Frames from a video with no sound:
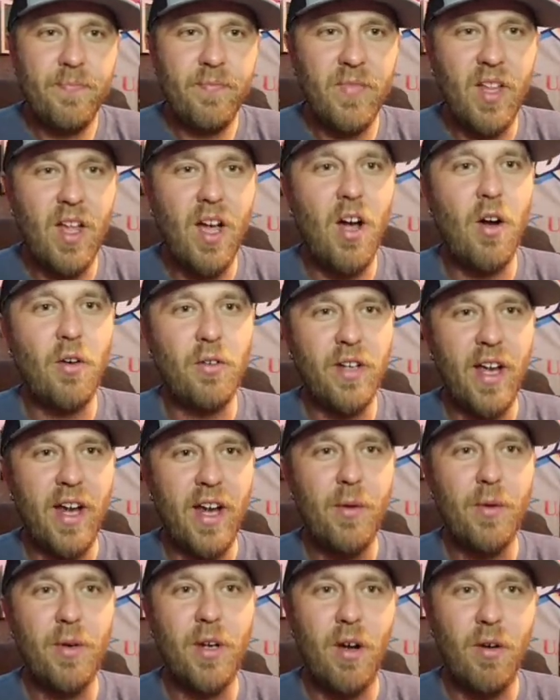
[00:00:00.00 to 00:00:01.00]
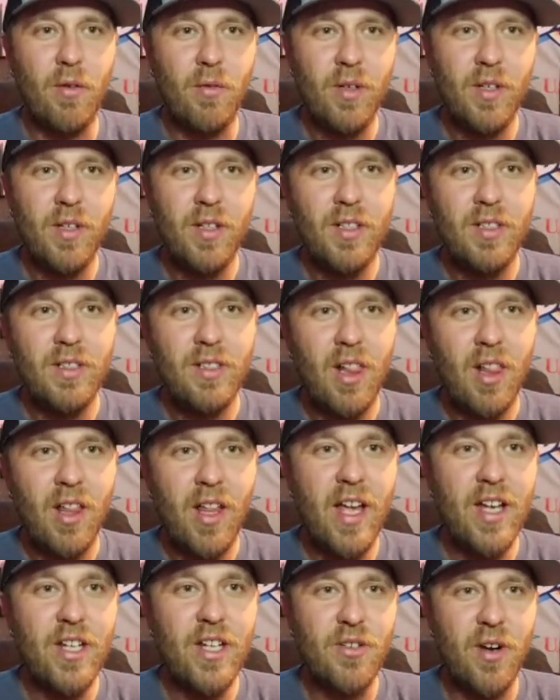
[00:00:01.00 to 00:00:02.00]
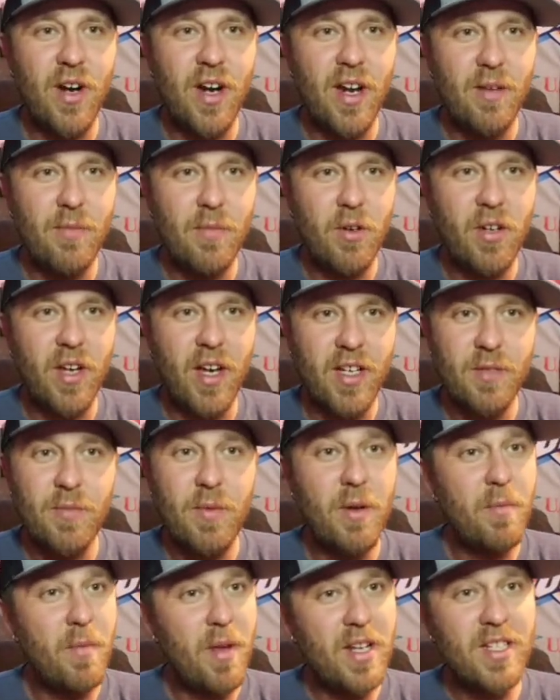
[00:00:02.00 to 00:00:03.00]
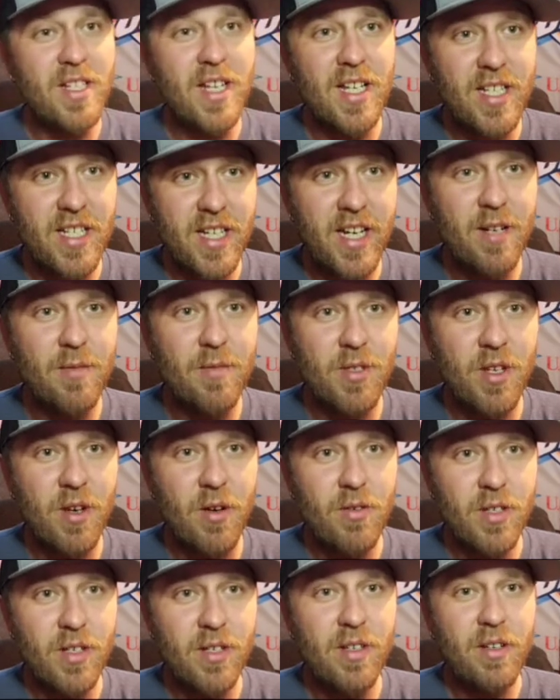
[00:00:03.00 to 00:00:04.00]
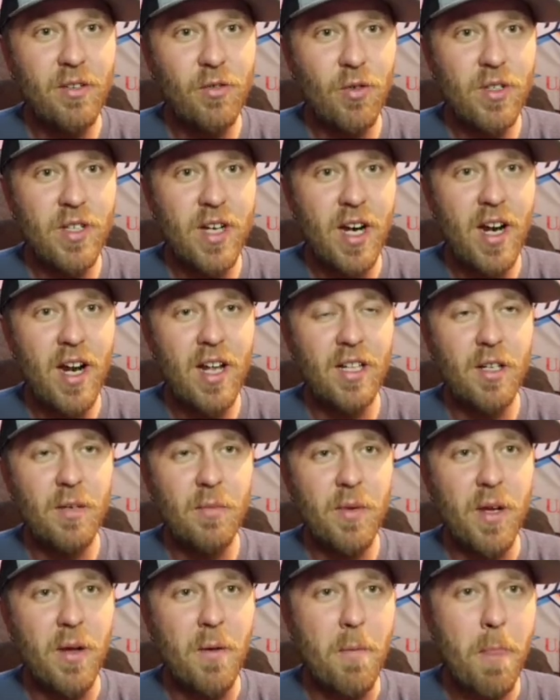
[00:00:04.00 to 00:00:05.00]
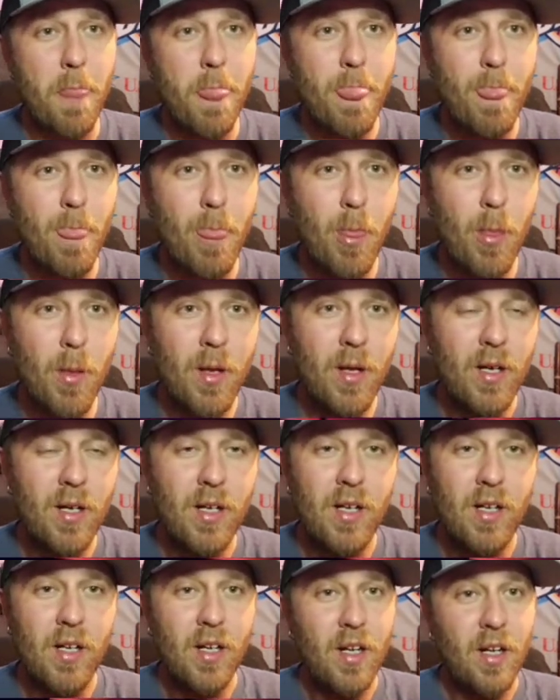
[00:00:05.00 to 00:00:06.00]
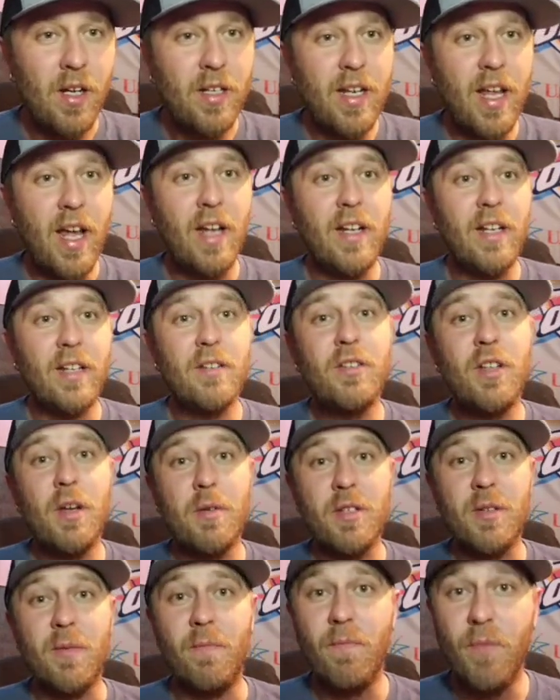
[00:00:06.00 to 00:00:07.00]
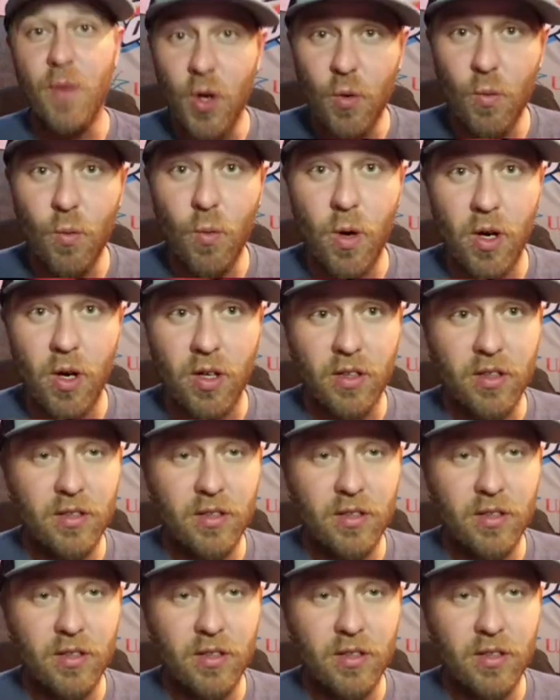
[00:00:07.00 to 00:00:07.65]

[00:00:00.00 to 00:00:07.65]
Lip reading: Oh, okay, here we go. Ezra. Okay, it's been a minute since I've seen him, so he grew his hair out a little bit. Now, you tell us some footwork.